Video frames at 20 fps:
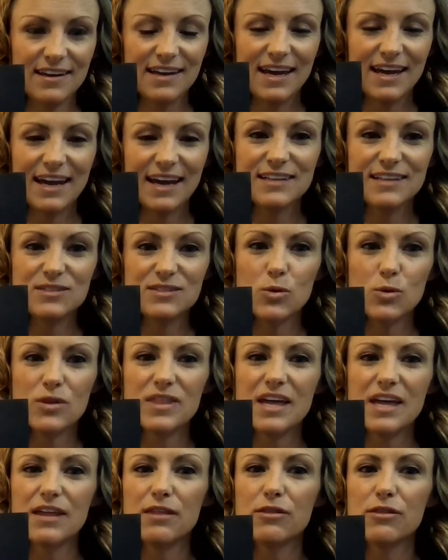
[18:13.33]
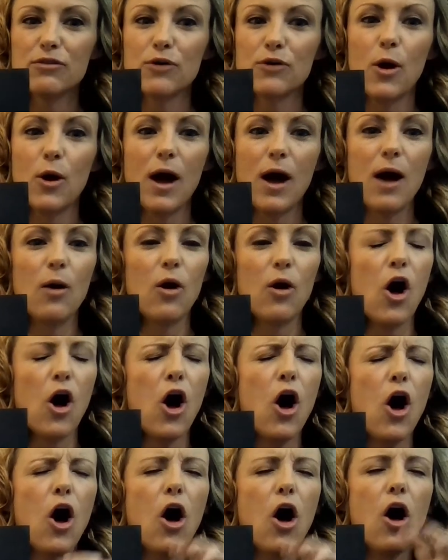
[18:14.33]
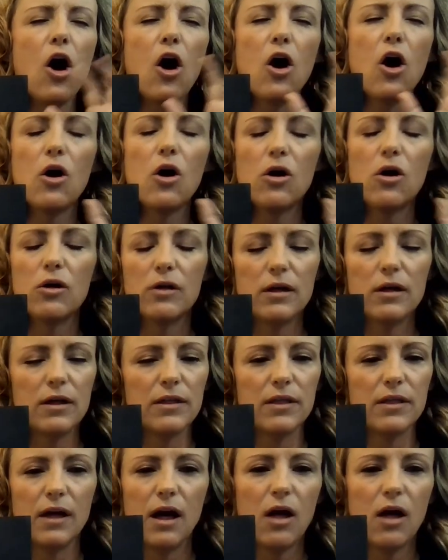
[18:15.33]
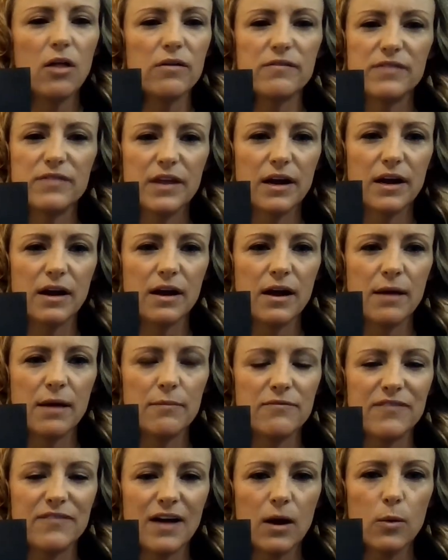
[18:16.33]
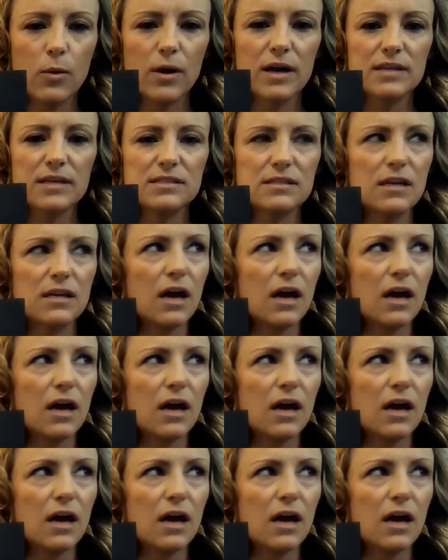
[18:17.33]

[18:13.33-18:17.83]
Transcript: and it's when they throw out all of their fireworks,